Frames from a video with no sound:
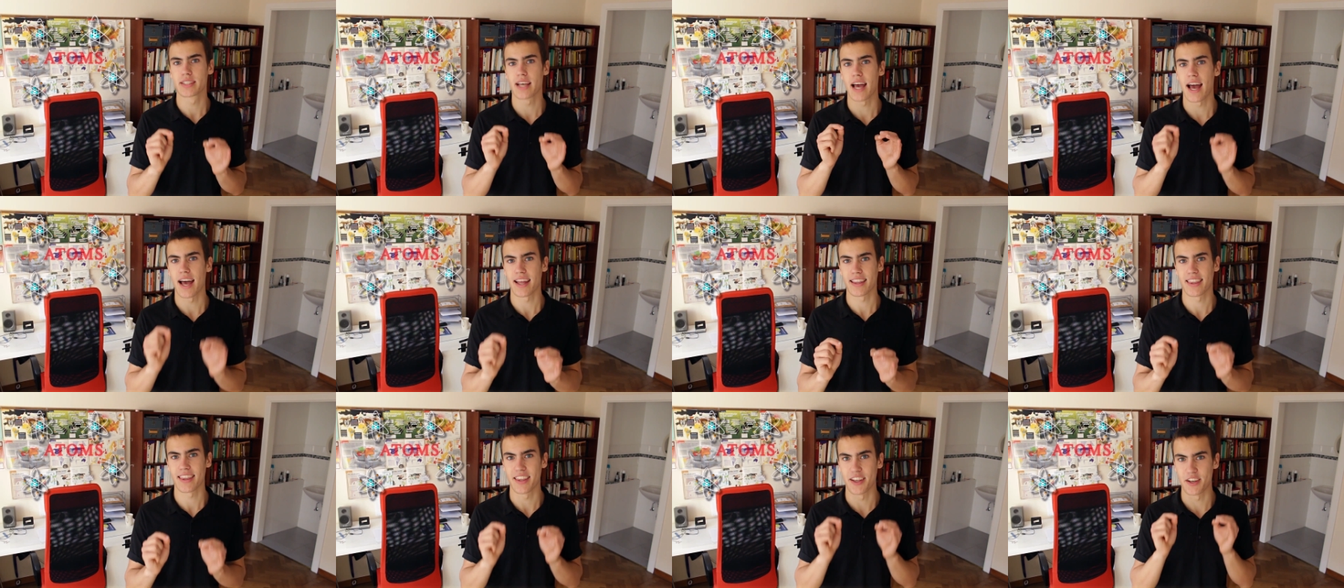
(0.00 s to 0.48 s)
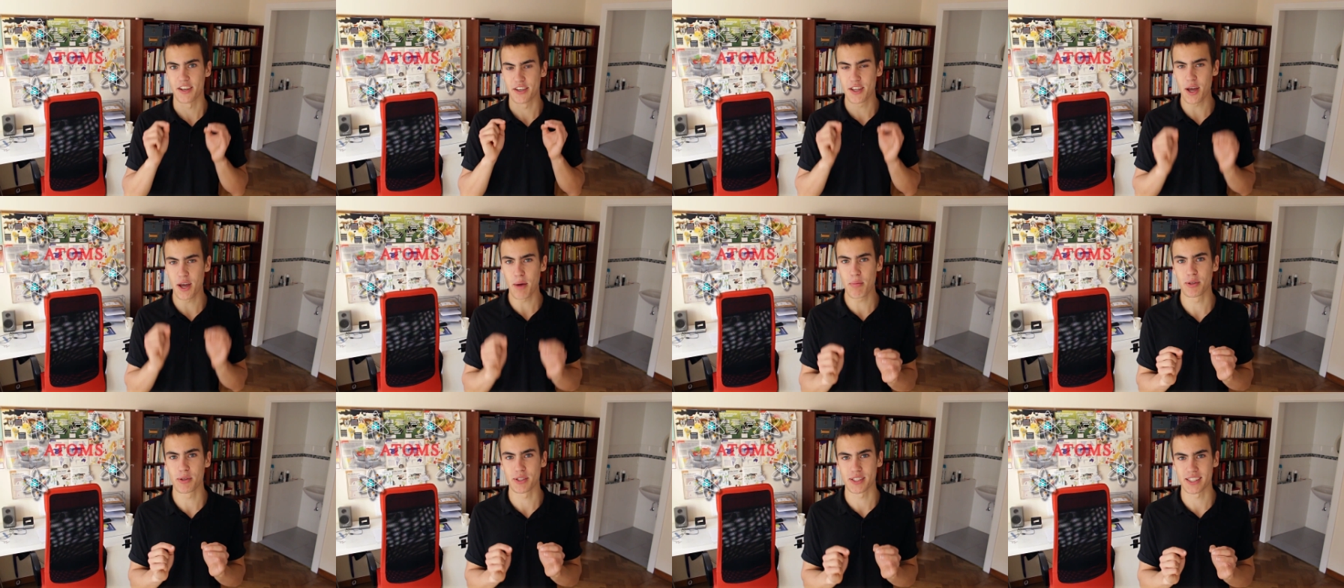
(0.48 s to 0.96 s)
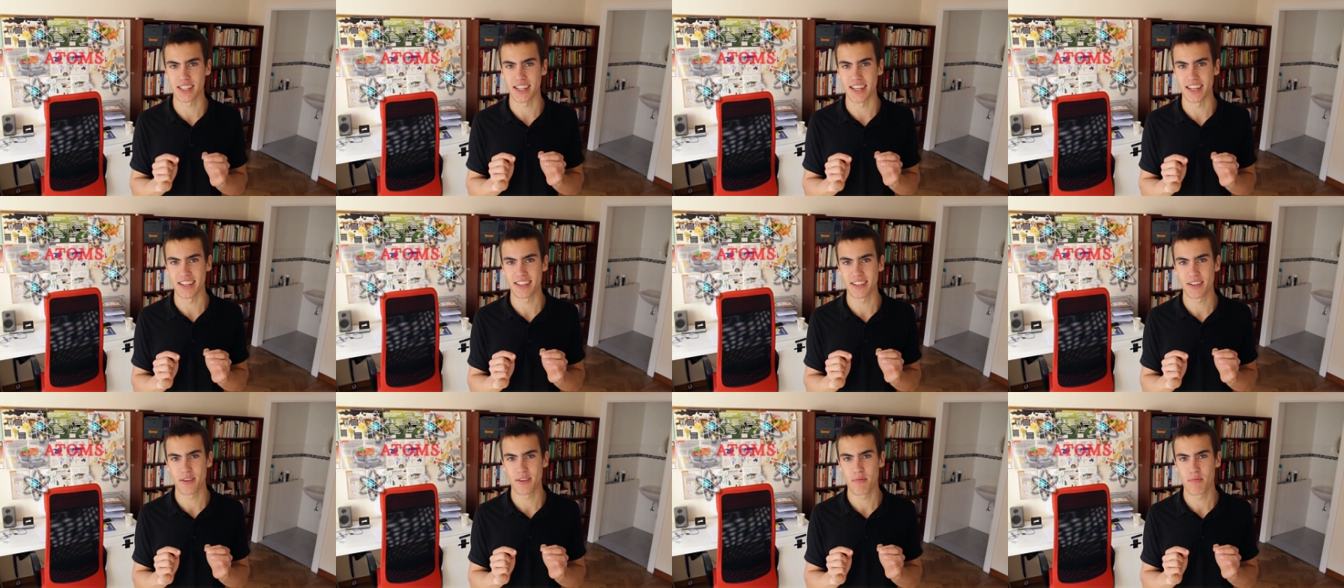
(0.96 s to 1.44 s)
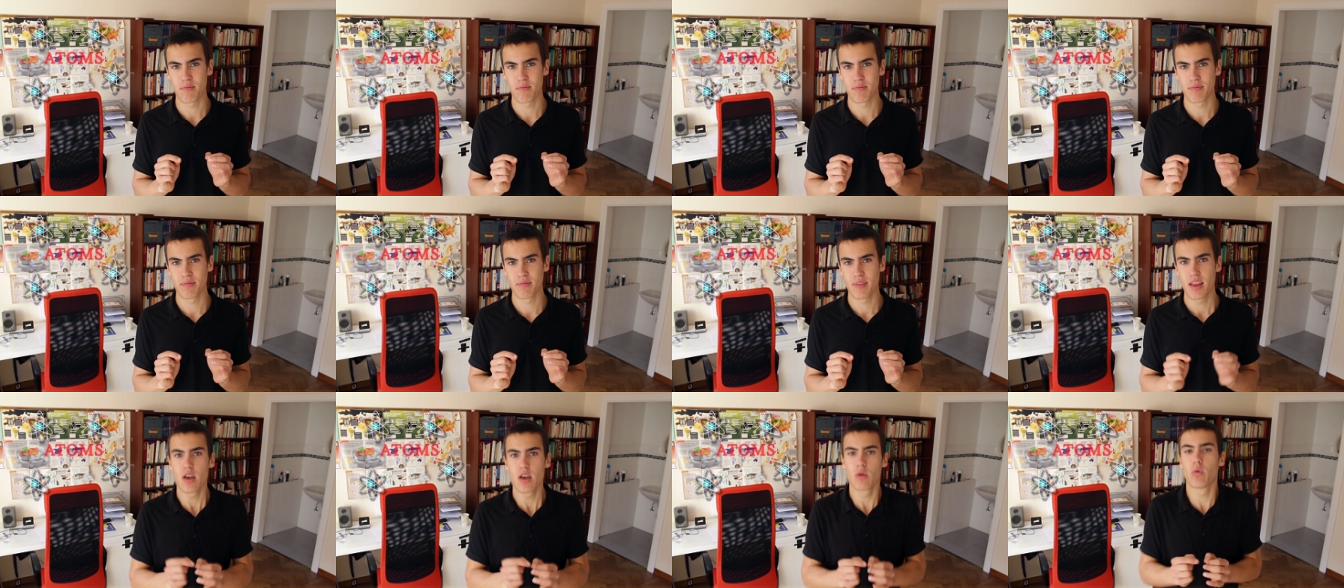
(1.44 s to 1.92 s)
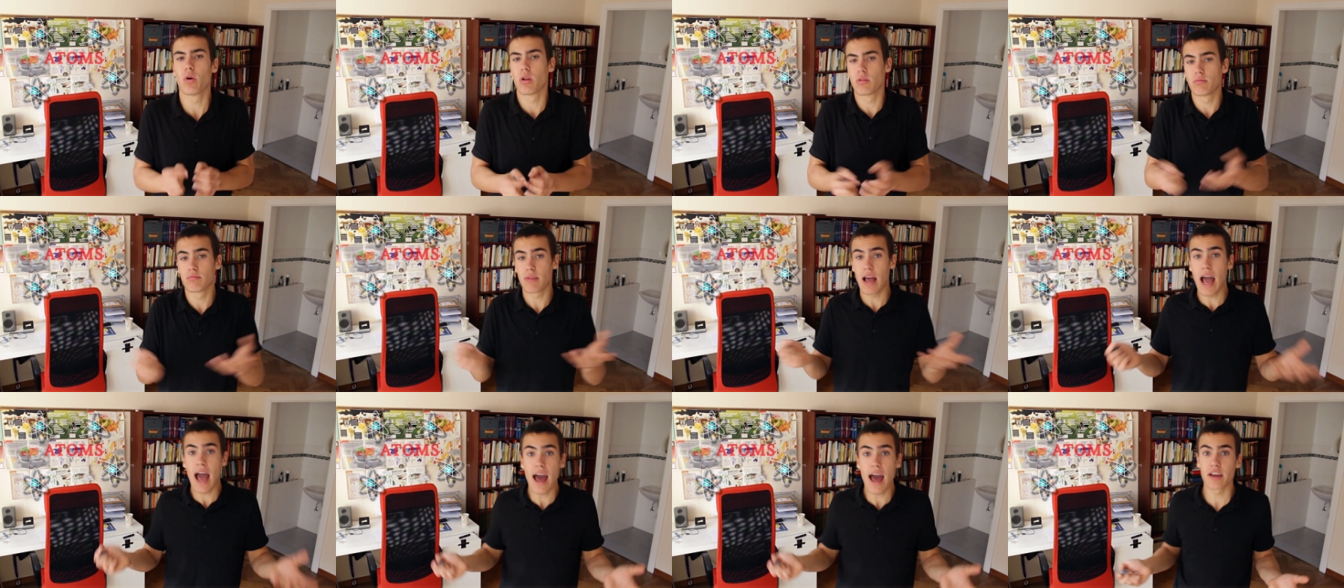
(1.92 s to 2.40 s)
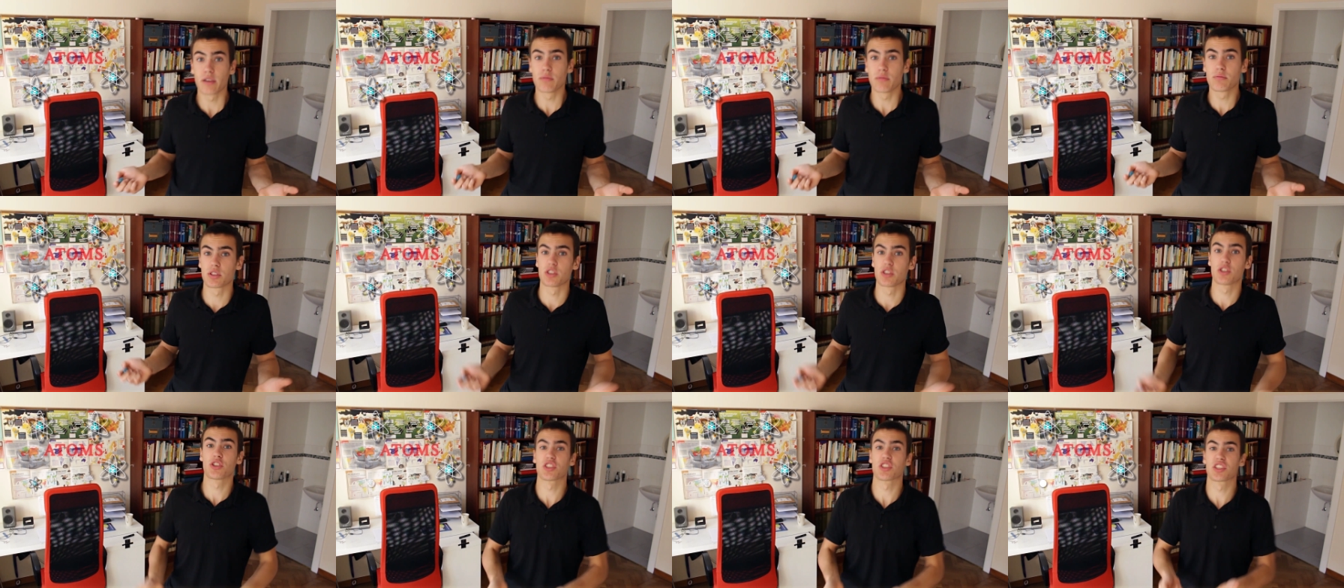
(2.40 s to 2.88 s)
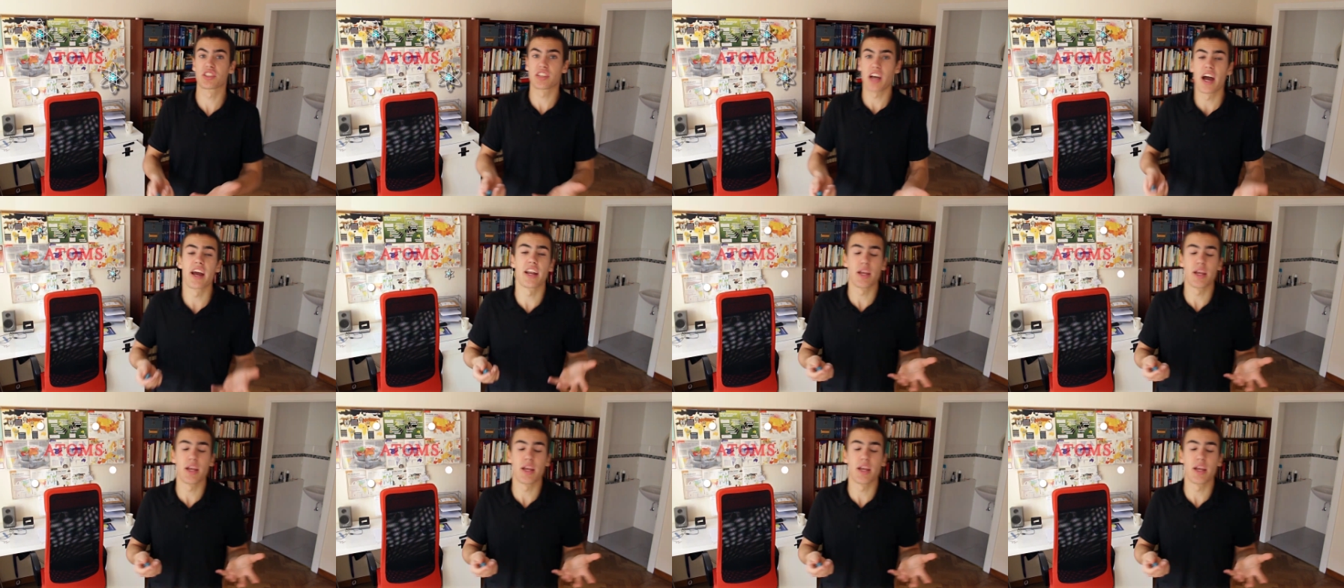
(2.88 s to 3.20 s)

at the double slit? Well, atoms are just